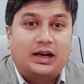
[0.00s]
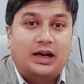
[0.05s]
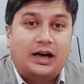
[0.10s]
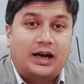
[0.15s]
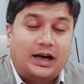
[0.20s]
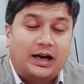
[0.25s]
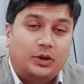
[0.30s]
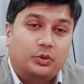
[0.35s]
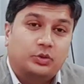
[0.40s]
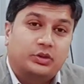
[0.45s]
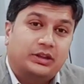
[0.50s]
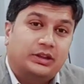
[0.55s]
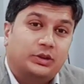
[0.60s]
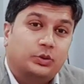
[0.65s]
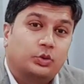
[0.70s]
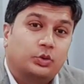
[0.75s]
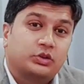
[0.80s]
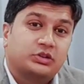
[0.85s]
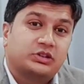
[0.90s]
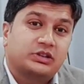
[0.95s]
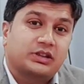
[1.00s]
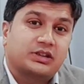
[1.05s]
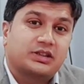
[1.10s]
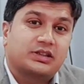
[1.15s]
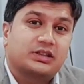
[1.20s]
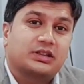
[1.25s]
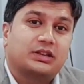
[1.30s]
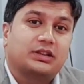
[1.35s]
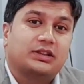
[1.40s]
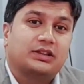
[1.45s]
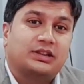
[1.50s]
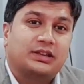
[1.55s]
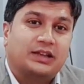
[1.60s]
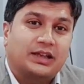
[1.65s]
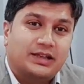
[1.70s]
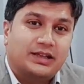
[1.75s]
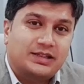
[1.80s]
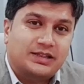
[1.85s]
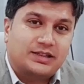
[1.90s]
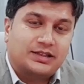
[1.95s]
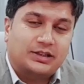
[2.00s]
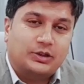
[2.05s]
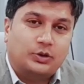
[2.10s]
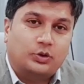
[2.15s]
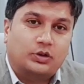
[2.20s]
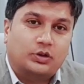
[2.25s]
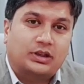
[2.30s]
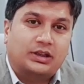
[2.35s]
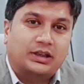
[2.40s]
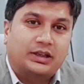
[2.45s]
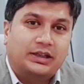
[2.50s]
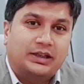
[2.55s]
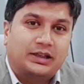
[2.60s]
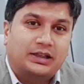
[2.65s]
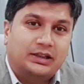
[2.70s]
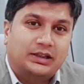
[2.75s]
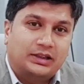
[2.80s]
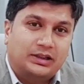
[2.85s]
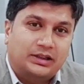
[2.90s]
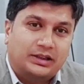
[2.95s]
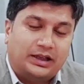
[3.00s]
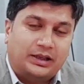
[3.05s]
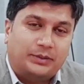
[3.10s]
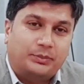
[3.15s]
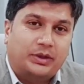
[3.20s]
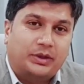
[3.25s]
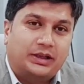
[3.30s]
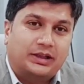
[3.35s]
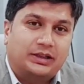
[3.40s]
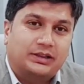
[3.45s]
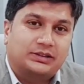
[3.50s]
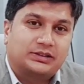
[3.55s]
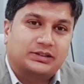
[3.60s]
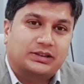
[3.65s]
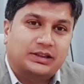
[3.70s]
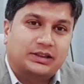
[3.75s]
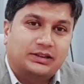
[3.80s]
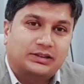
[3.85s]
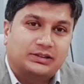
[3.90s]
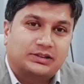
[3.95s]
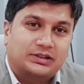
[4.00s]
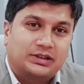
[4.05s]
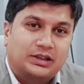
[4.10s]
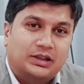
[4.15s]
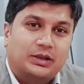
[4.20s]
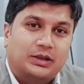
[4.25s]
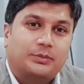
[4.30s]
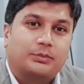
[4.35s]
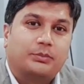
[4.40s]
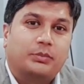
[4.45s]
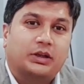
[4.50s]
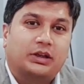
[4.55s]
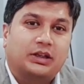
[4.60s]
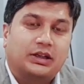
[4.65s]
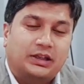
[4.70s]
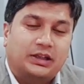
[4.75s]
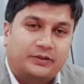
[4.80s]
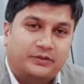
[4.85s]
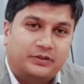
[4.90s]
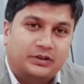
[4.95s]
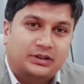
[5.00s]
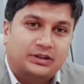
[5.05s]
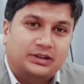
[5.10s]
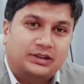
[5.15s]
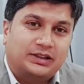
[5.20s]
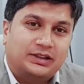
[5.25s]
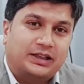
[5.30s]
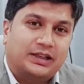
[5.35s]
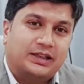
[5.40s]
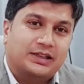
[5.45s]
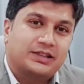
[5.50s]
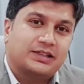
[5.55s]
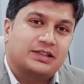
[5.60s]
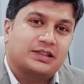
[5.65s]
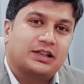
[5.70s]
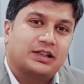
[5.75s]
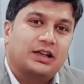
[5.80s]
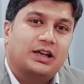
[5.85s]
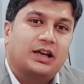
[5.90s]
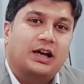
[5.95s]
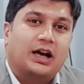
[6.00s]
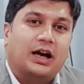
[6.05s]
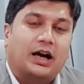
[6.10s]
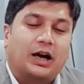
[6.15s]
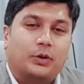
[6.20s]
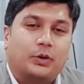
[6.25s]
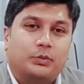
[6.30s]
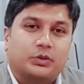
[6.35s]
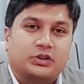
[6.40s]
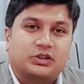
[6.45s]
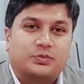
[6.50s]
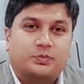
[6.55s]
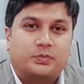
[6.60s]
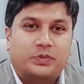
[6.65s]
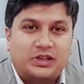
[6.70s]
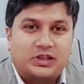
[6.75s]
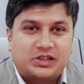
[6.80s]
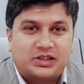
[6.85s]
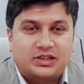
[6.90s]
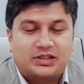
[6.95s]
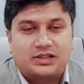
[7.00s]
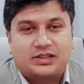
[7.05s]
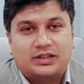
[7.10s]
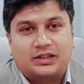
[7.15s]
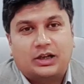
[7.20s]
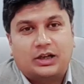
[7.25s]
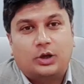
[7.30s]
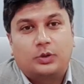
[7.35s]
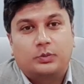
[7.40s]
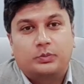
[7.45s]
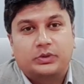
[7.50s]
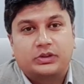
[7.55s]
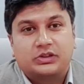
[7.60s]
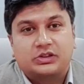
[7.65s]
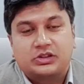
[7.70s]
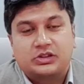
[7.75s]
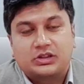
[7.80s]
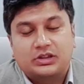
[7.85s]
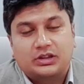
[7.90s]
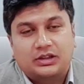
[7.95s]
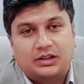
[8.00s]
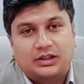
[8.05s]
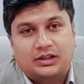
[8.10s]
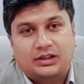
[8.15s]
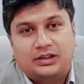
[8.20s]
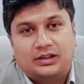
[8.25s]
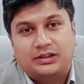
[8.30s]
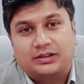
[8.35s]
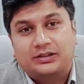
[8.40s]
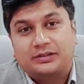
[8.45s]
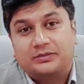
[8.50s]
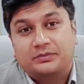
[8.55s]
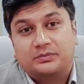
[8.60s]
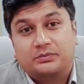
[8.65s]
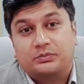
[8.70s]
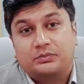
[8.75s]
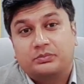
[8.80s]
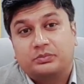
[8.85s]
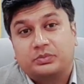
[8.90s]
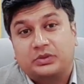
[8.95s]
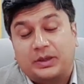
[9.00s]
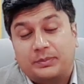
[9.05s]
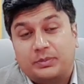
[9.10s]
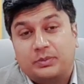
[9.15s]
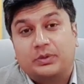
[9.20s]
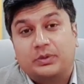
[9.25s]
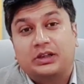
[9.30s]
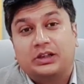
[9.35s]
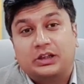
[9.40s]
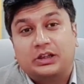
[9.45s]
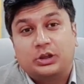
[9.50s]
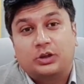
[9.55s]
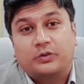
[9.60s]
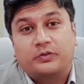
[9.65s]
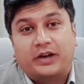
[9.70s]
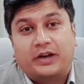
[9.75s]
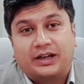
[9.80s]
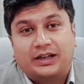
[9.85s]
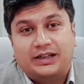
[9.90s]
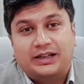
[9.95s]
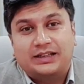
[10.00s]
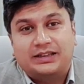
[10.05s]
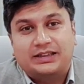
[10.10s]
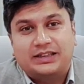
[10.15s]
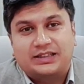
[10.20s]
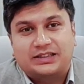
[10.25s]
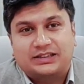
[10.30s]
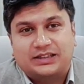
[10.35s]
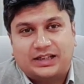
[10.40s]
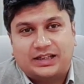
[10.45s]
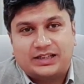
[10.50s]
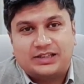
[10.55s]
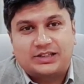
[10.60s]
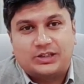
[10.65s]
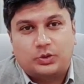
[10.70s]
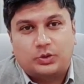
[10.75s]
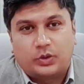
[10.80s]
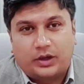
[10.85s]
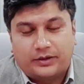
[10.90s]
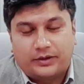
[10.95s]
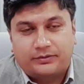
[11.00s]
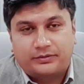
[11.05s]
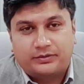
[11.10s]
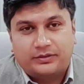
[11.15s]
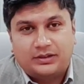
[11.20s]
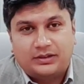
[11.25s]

How they don't just test your clinical and medical skills but even test how much patience and how much capability of handling the stress you have.